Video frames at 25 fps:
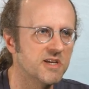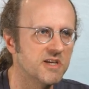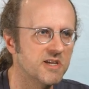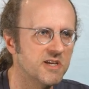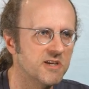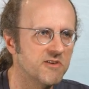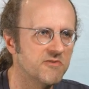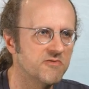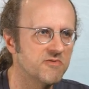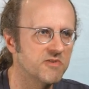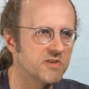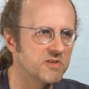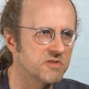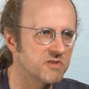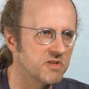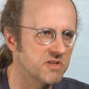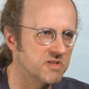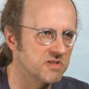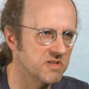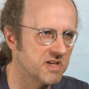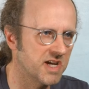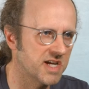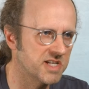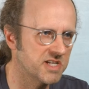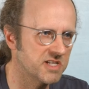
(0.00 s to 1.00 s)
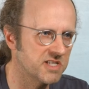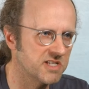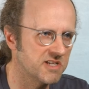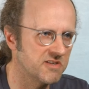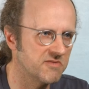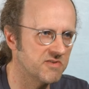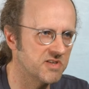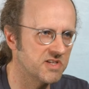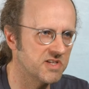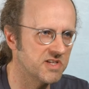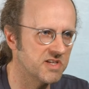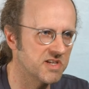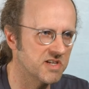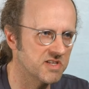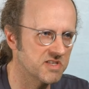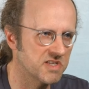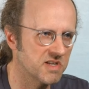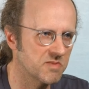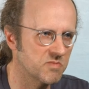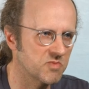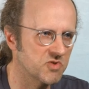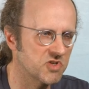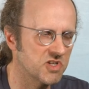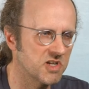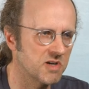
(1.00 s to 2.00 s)
if a certain additivity
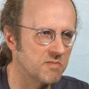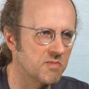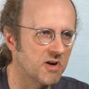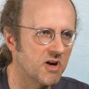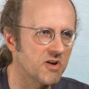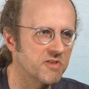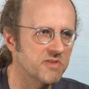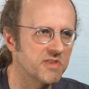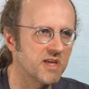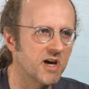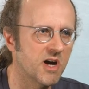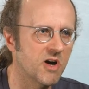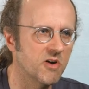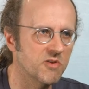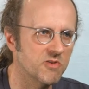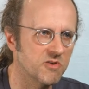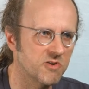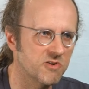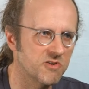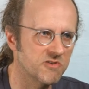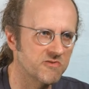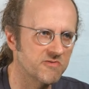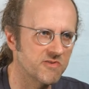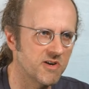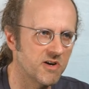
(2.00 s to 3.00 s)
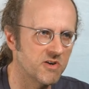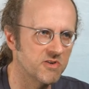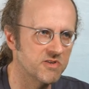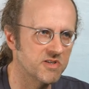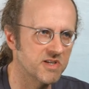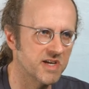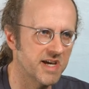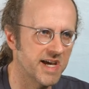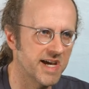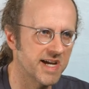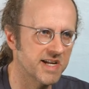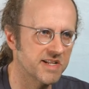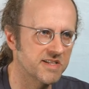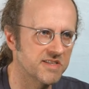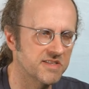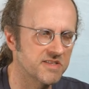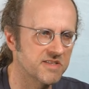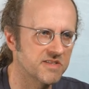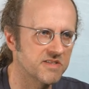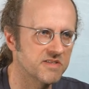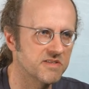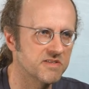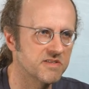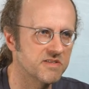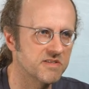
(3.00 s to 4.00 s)
assumption about how the confounder
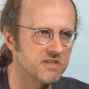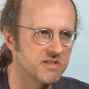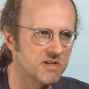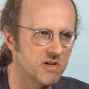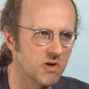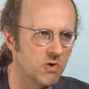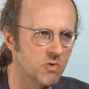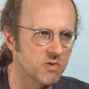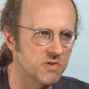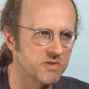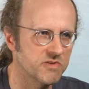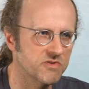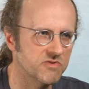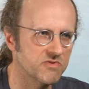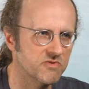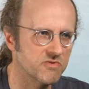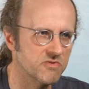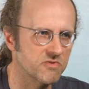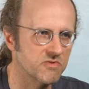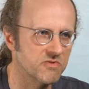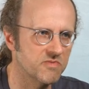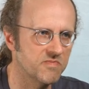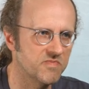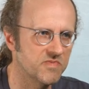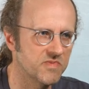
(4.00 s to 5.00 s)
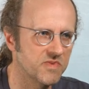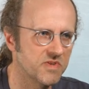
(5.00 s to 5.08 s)
acts holds true.